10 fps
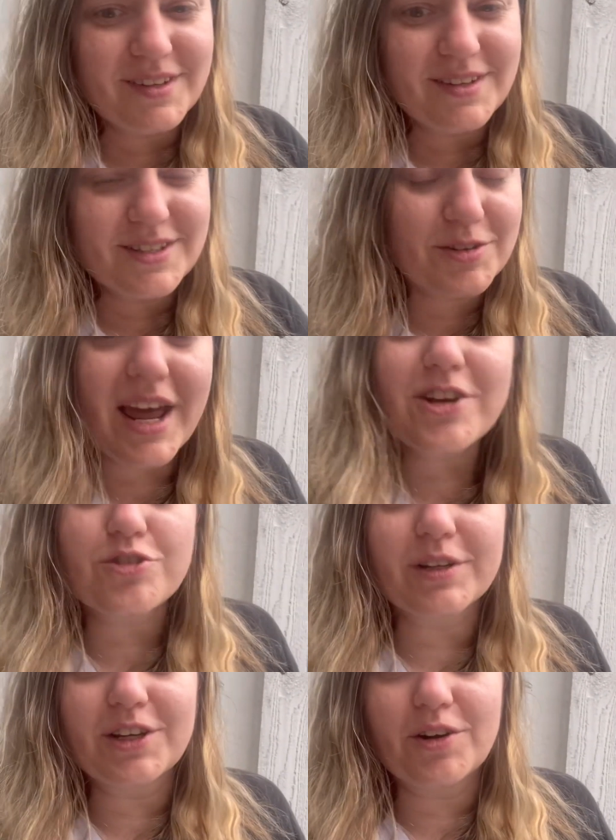So
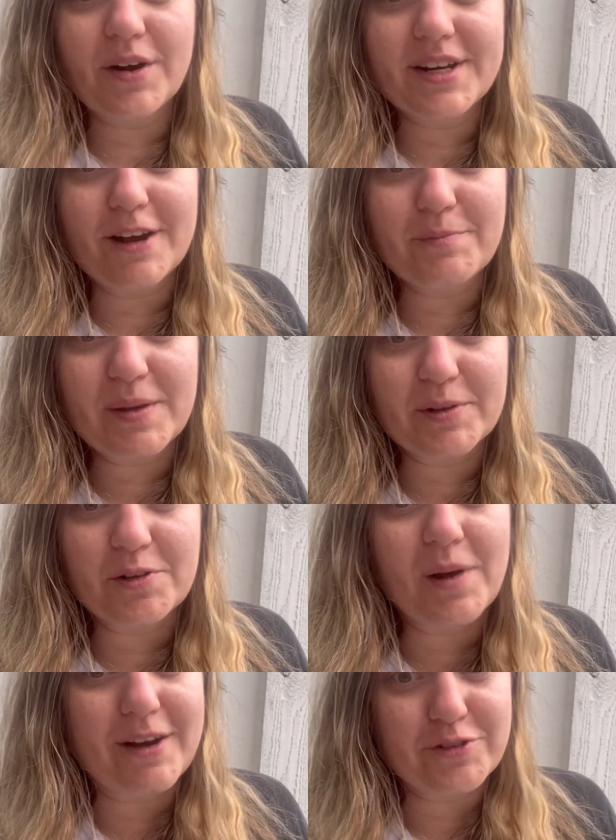naturally, you're going to have people
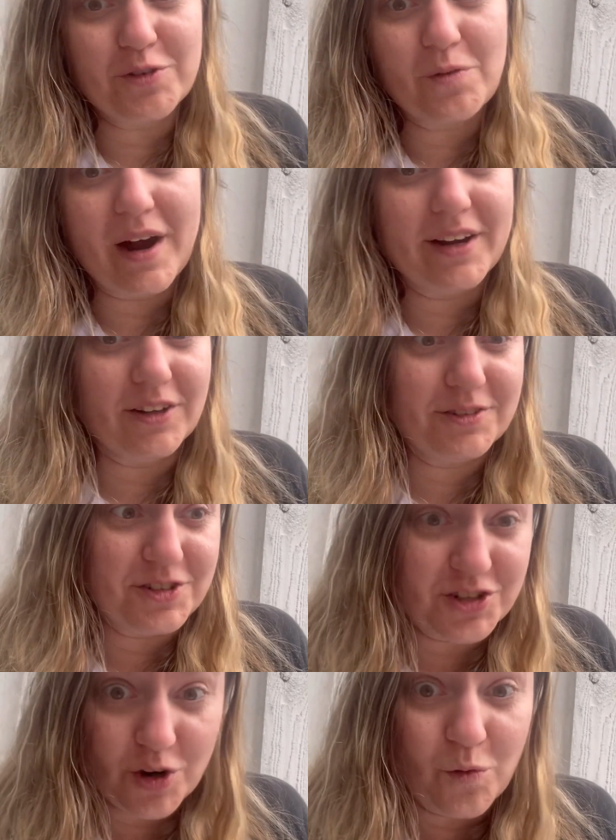who, after a while,
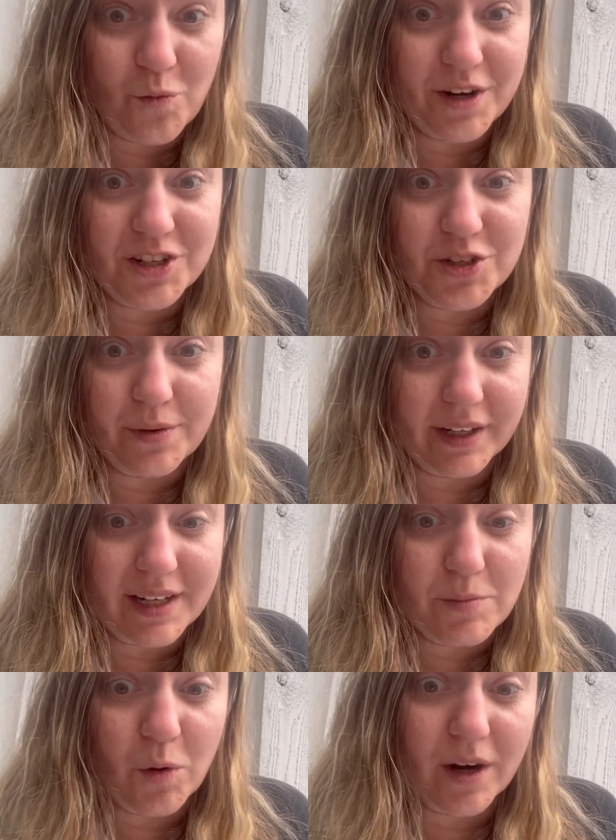don't want to do it
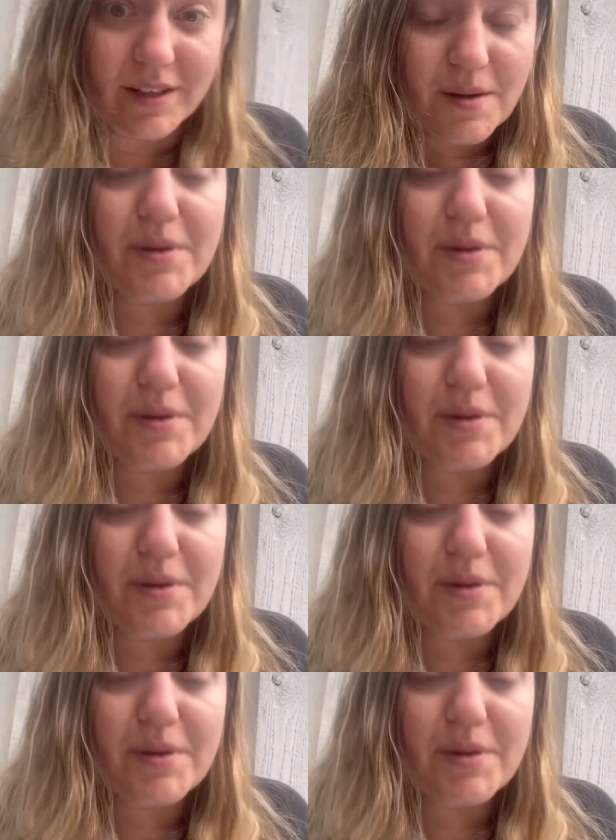anymore.